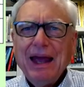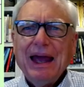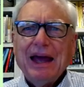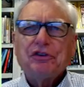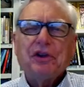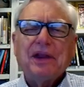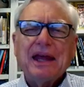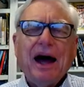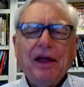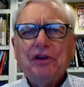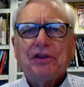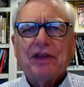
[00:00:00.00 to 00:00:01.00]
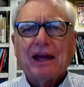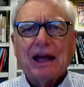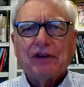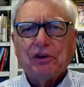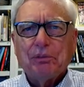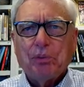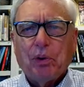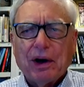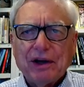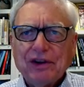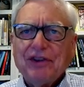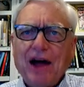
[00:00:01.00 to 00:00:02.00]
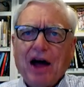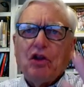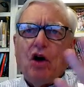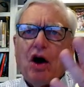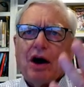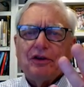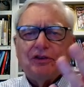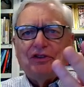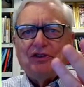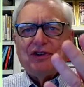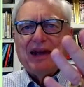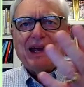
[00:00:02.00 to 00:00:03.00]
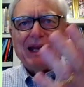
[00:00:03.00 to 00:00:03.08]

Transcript: And so the other thing that's important is how long does it stay in